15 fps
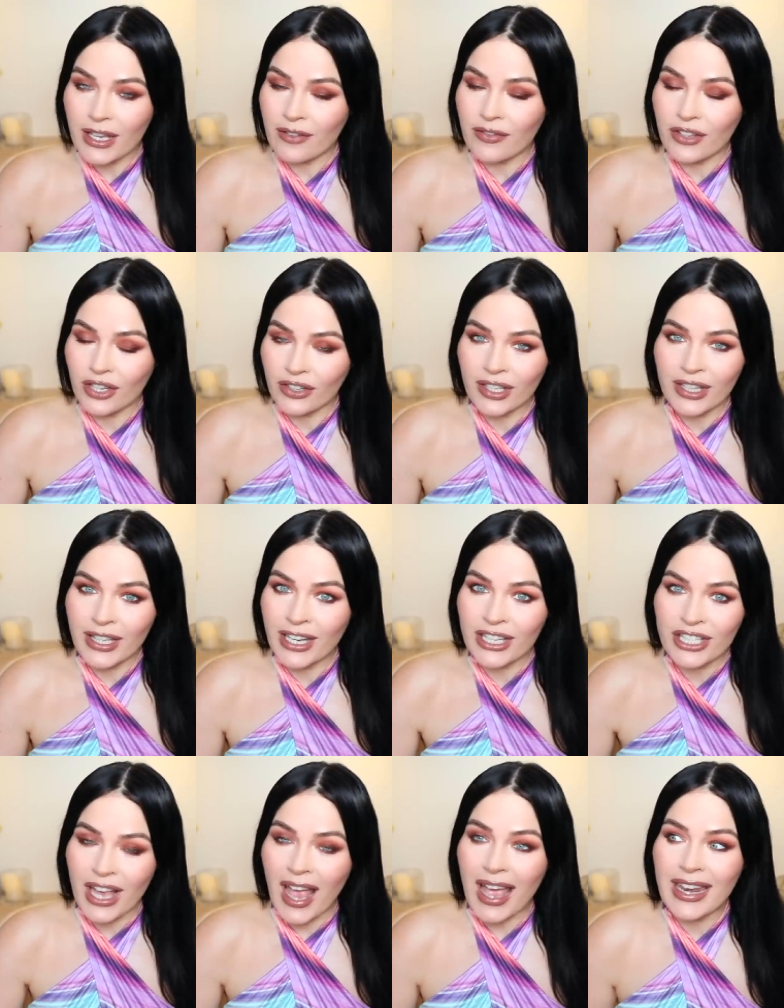If you're a
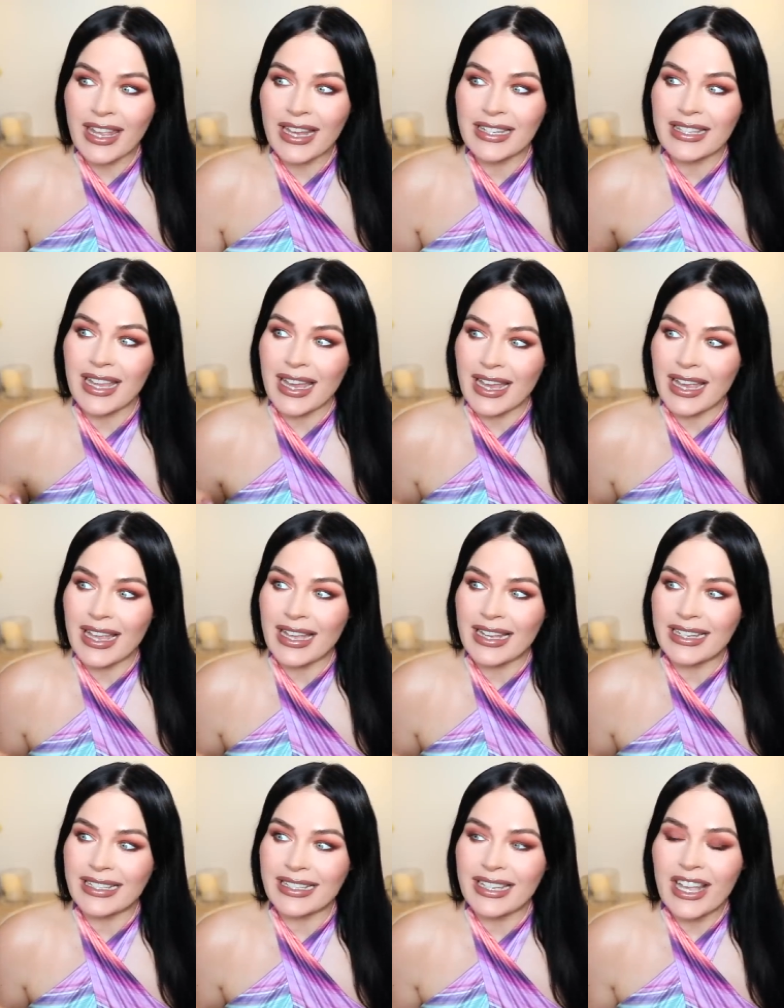lash addict
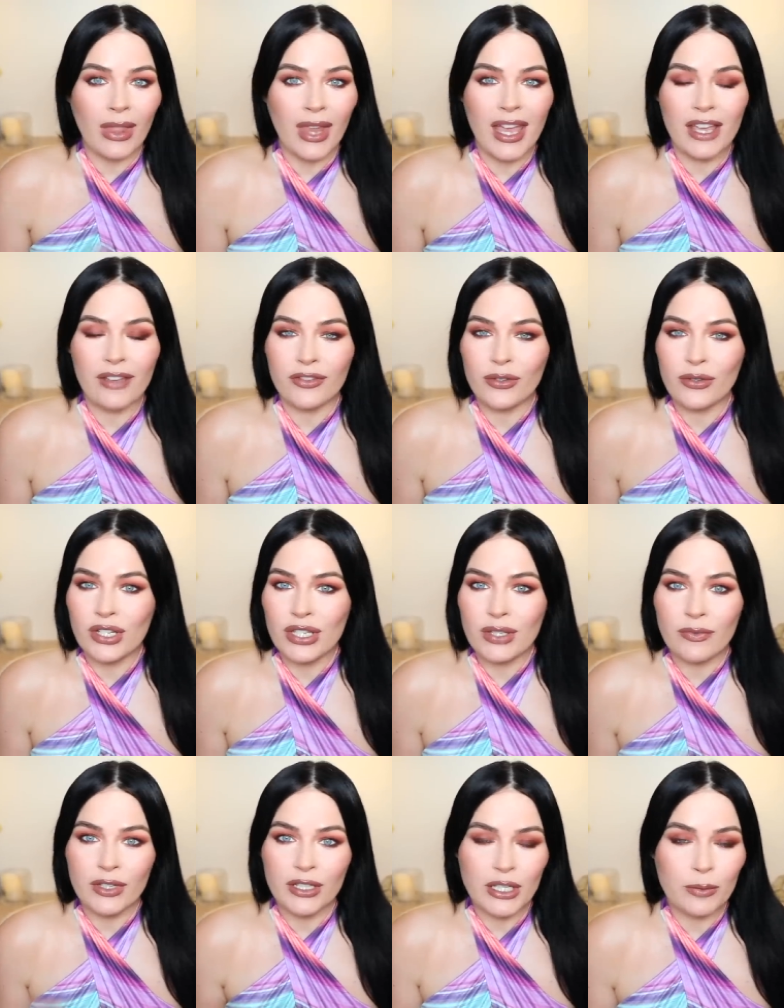and if you just
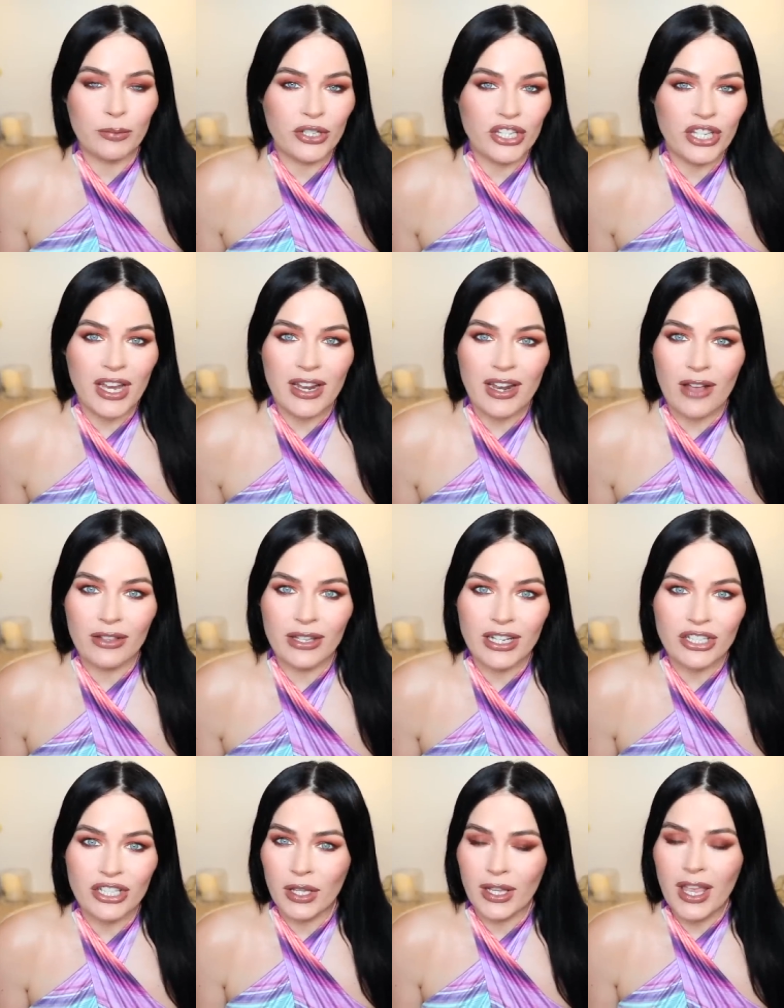really appreciate how
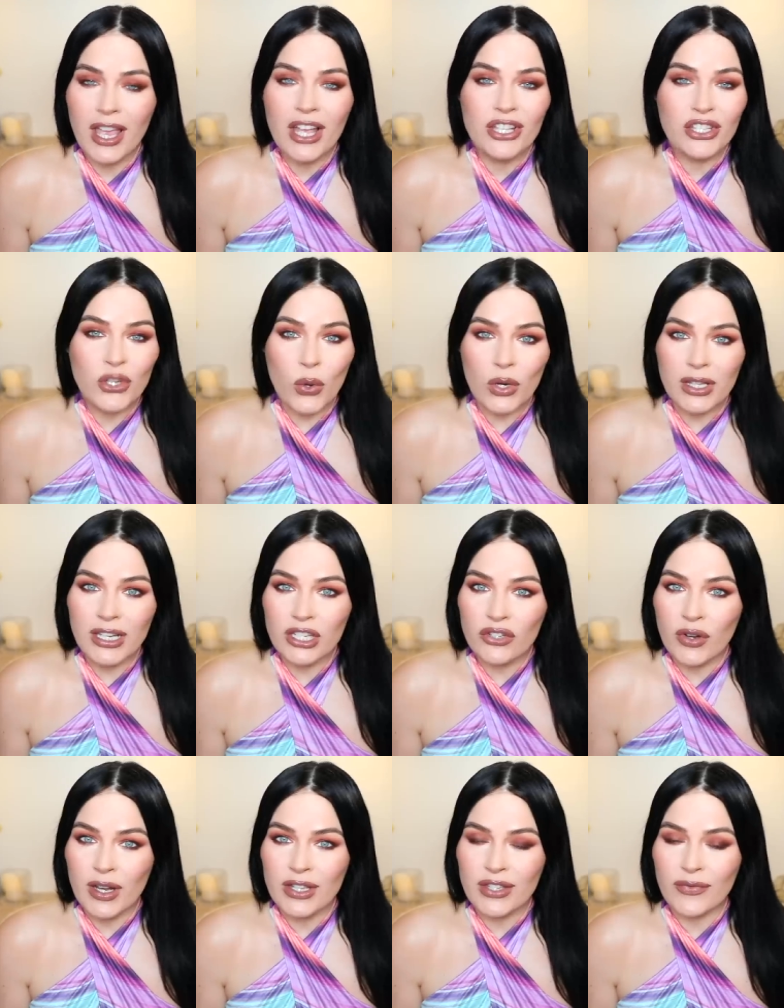lashes totally
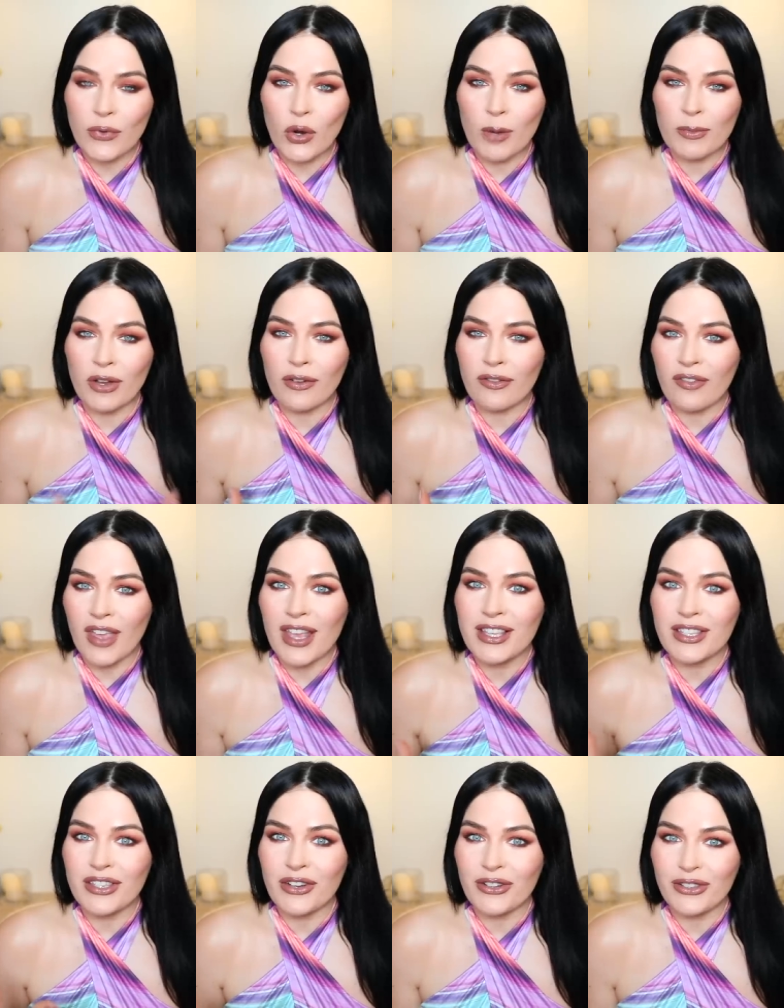transform your
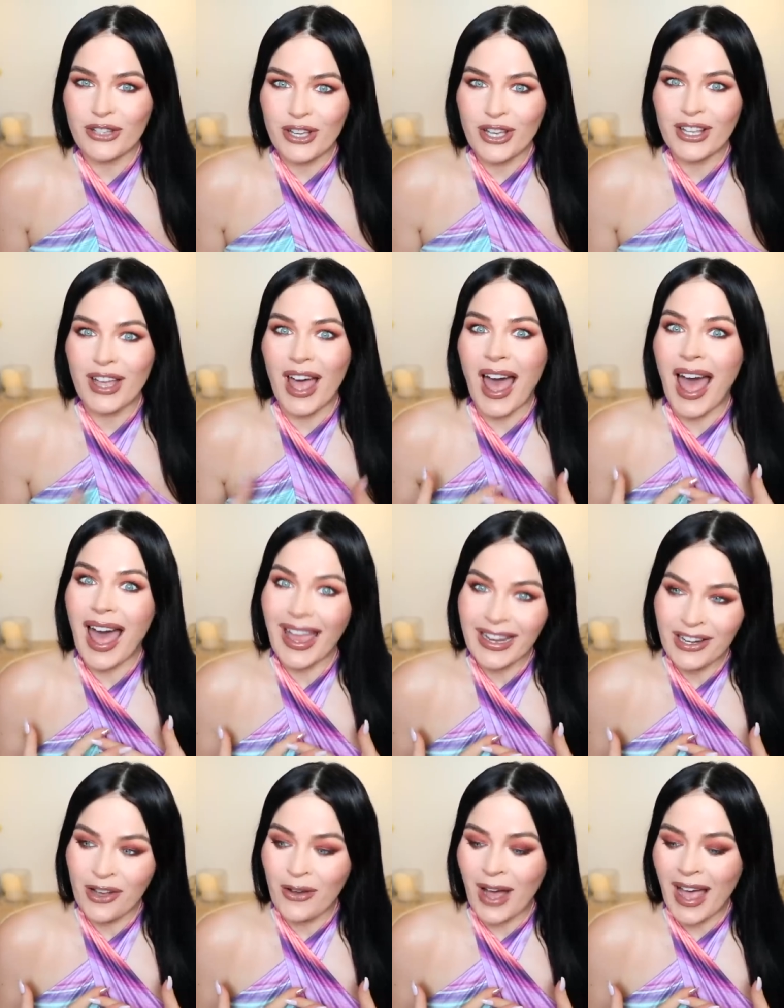face, your look, I
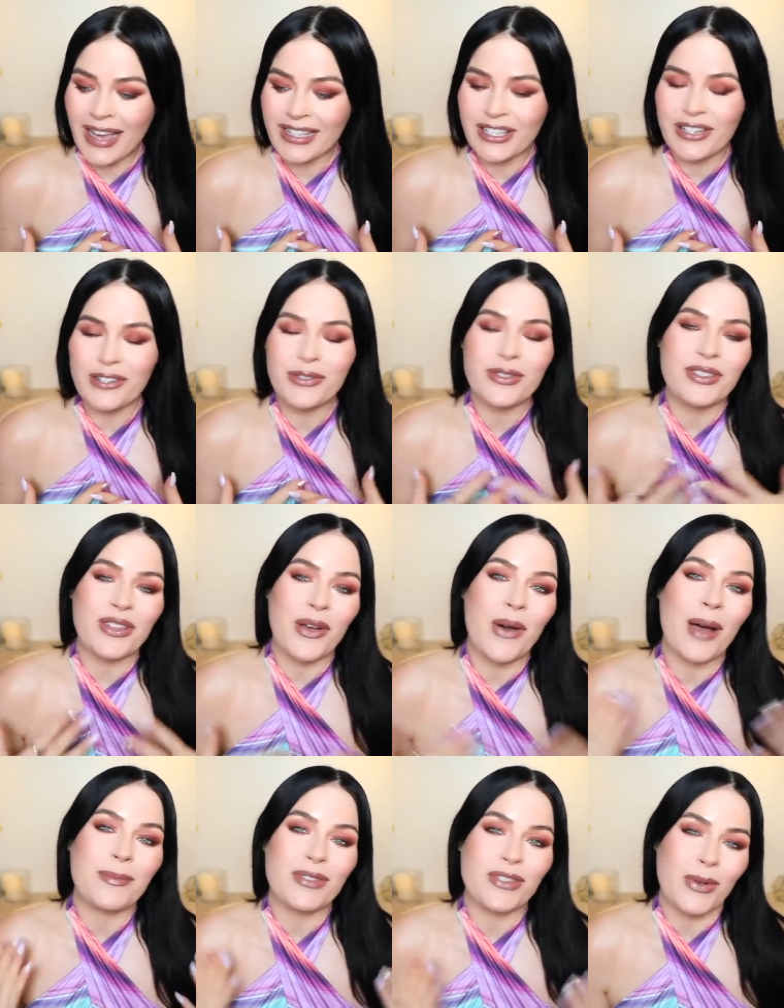know I do, so
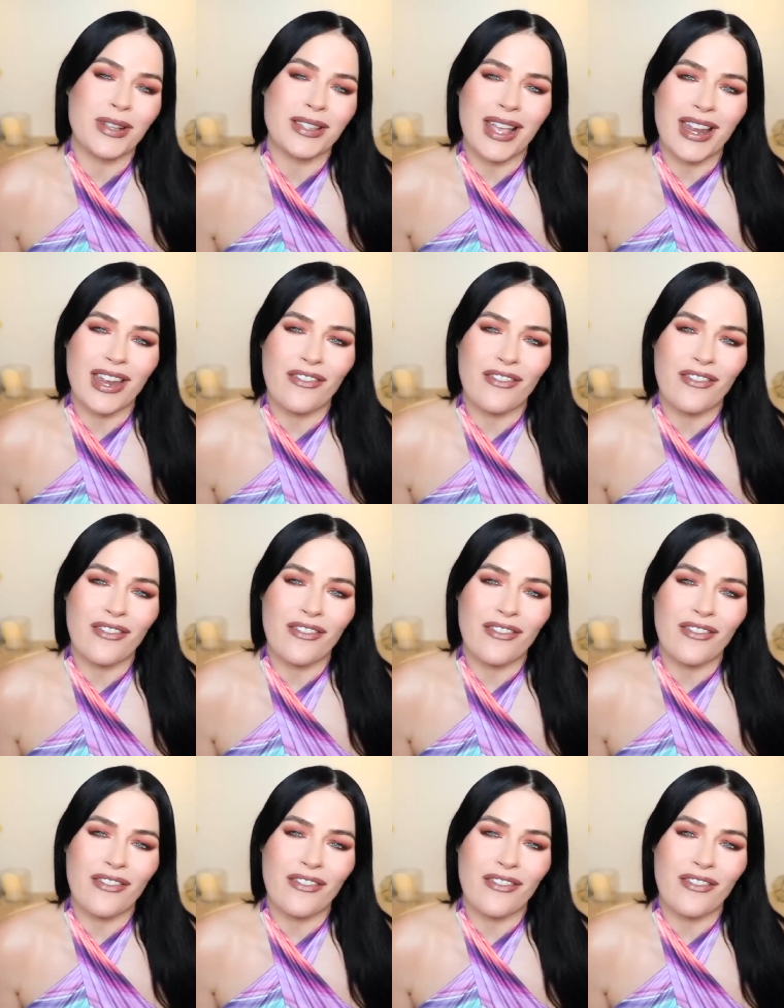I'm so excited I